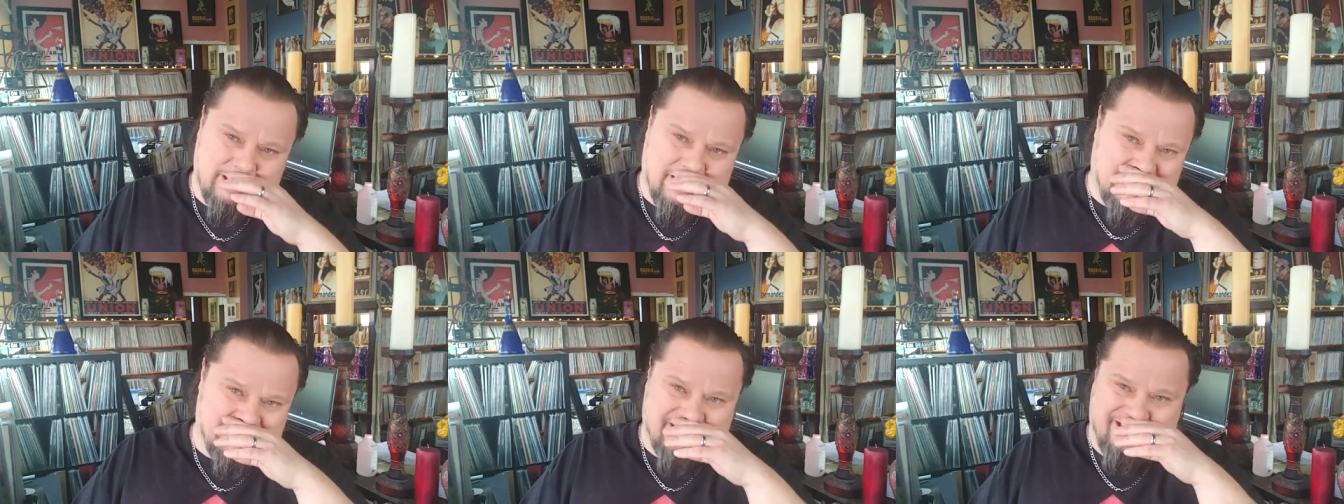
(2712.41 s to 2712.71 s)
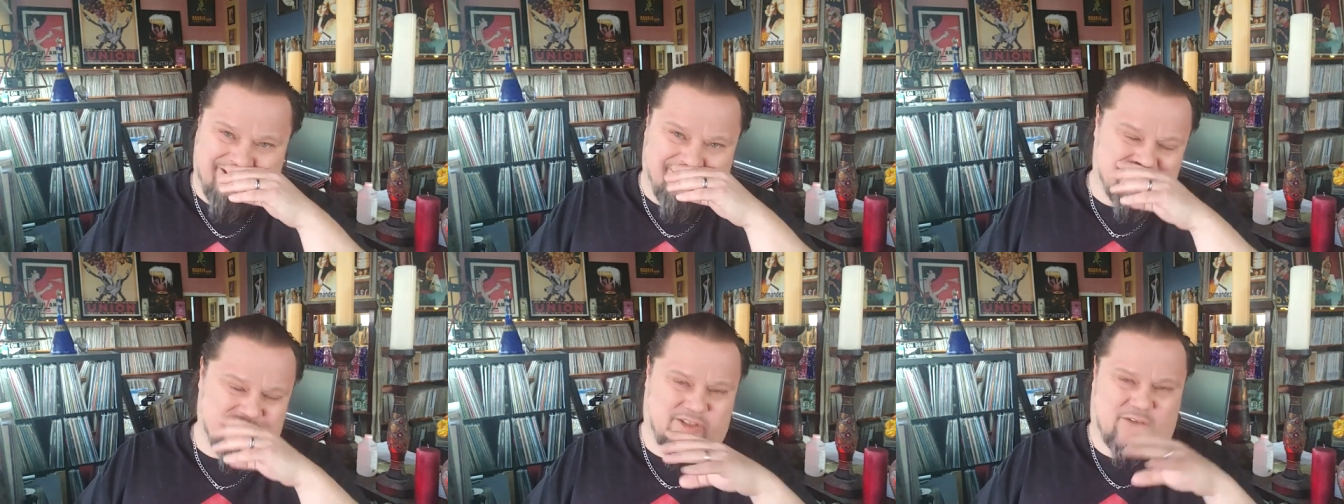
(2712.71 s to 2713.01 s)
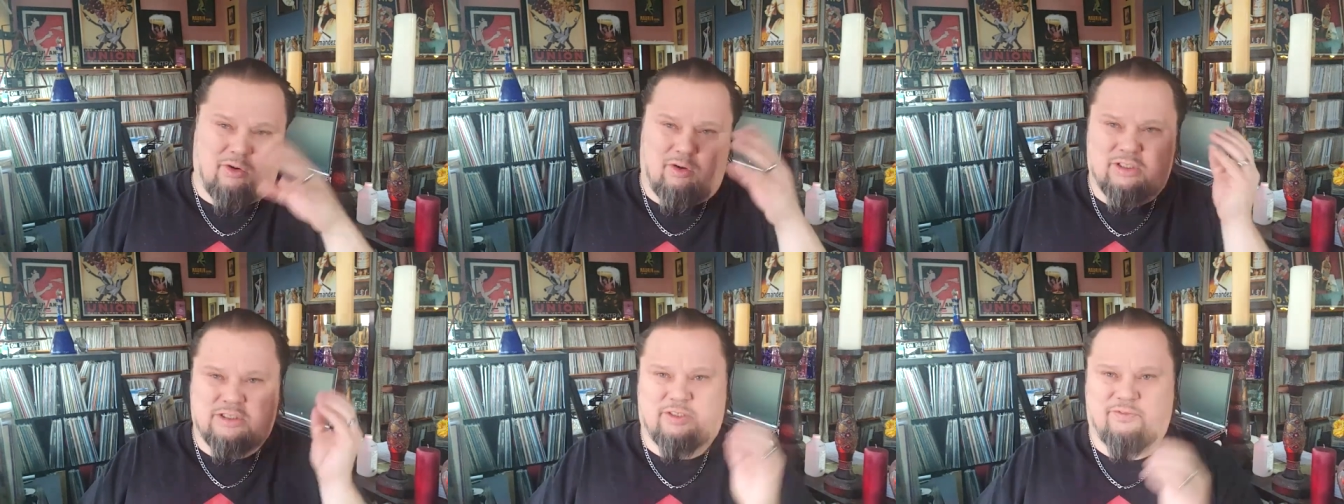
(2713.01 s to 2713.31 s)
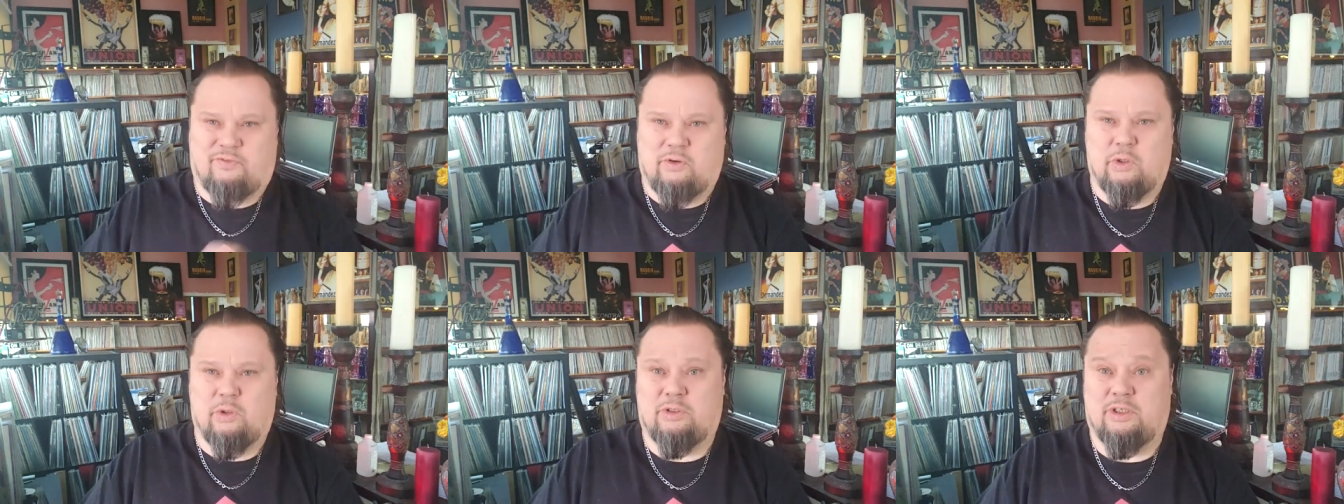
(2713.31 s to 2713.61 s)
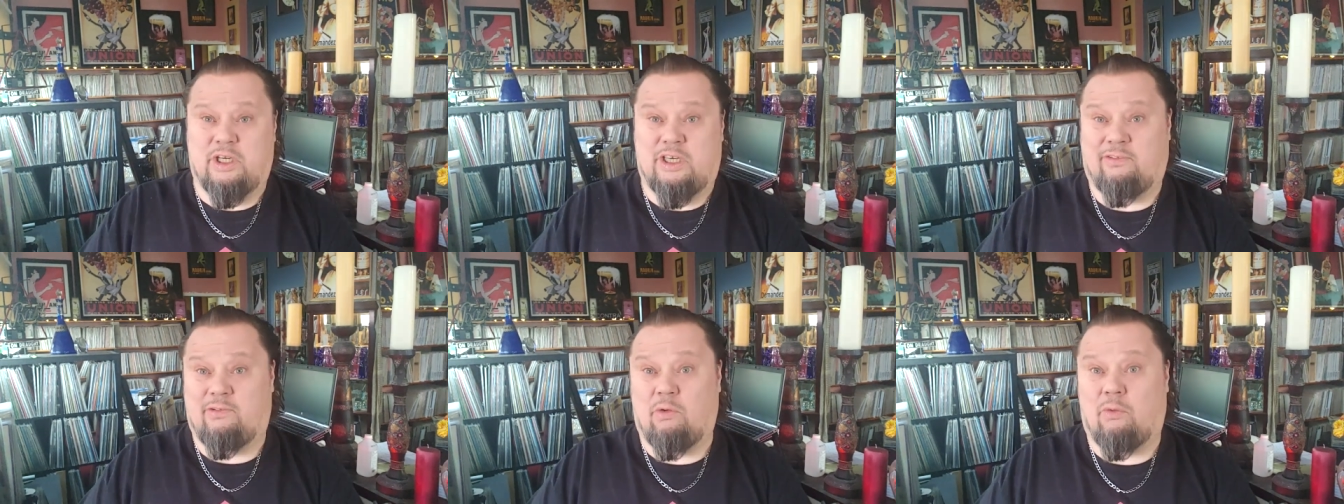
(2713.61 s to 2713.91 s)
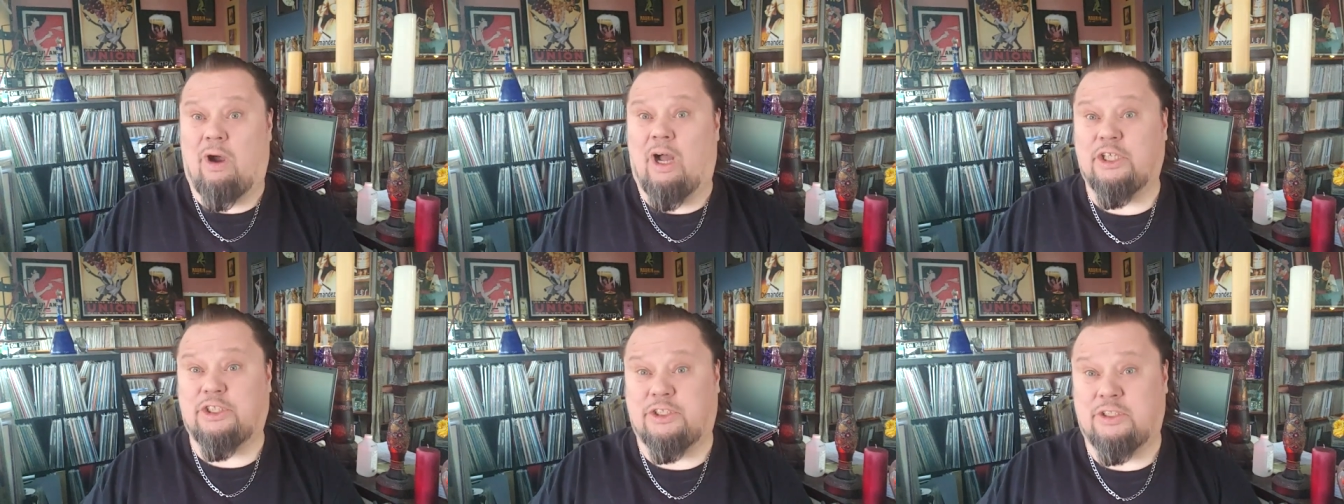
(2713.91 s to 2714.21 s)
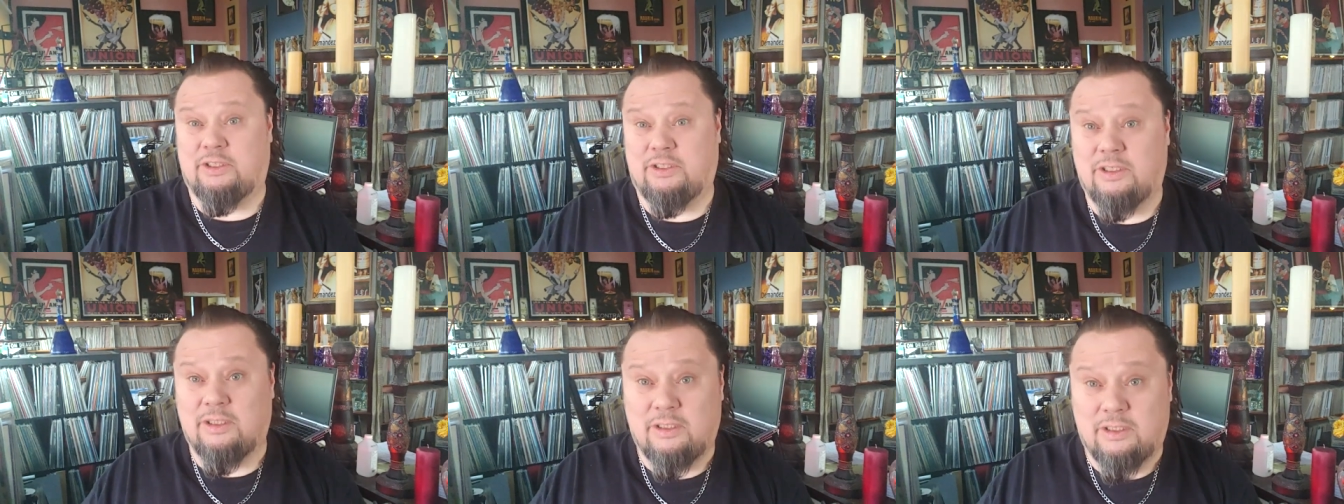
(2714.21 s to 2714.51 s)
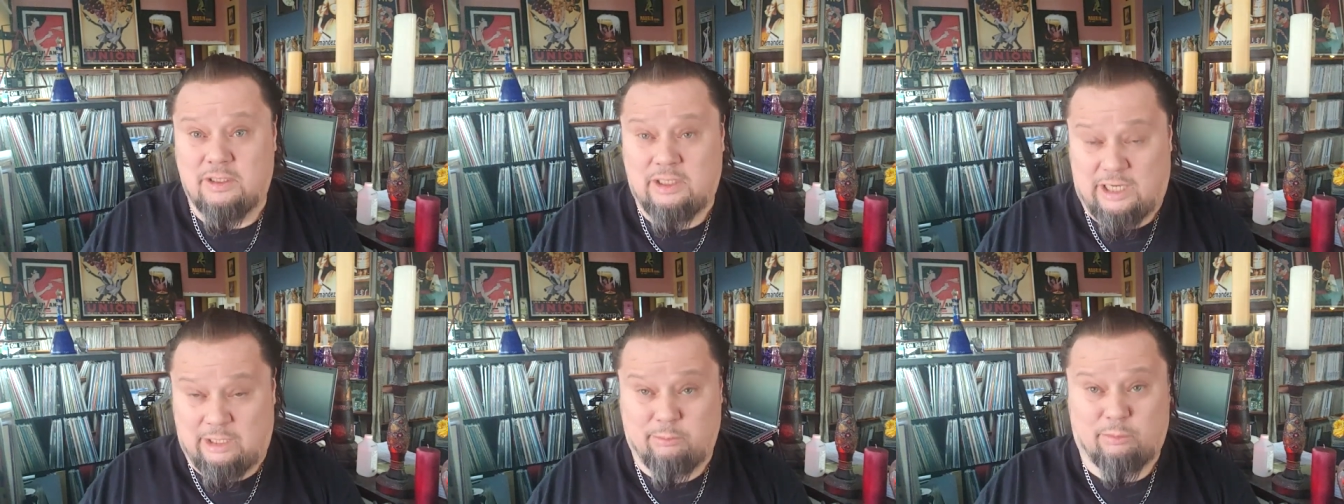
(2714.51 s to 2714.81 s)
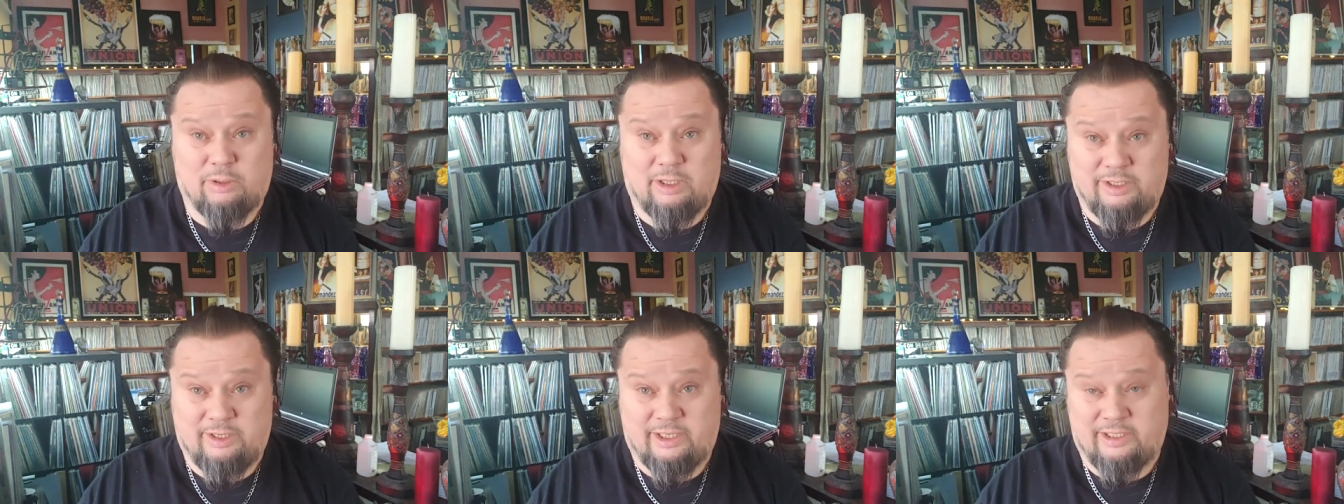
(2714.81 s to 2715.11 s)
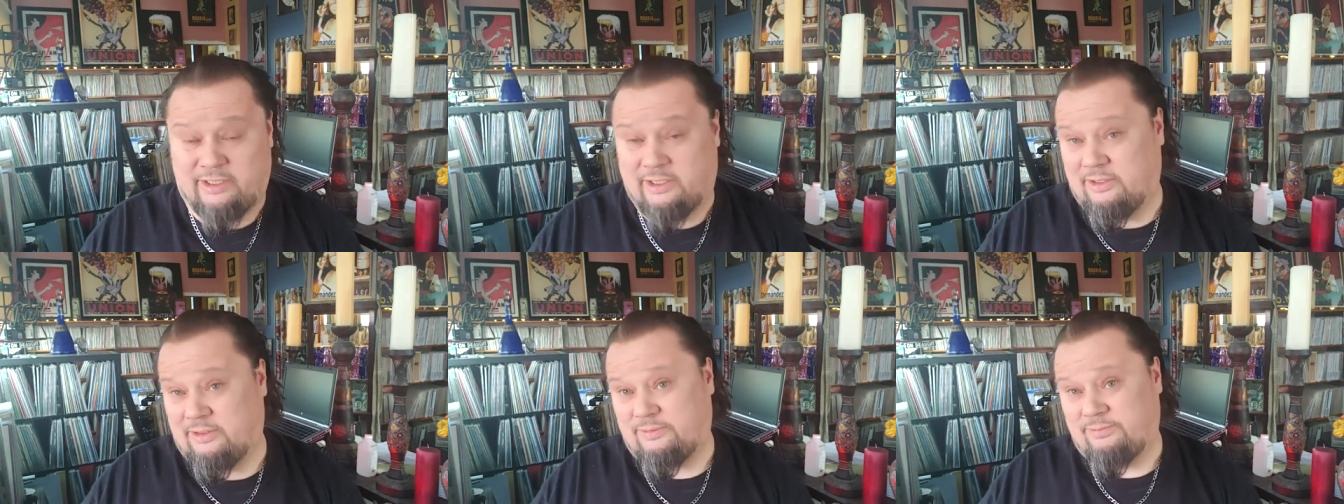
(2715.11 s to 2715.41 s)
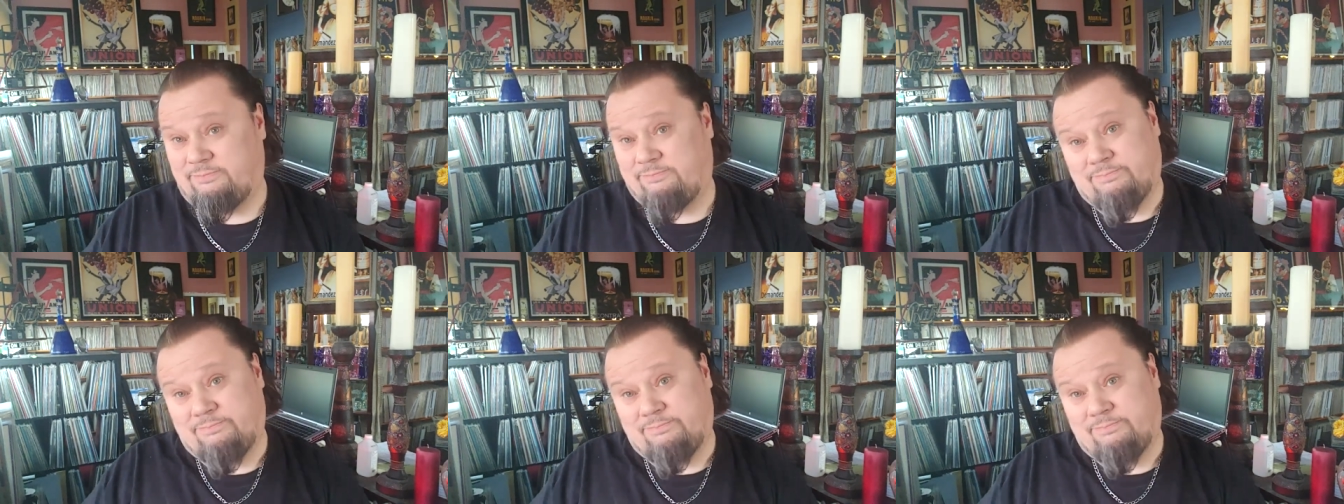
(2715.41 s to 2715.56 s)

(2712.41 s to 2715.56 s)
And then there was, of course, the few who didn't even watch it and were indignant.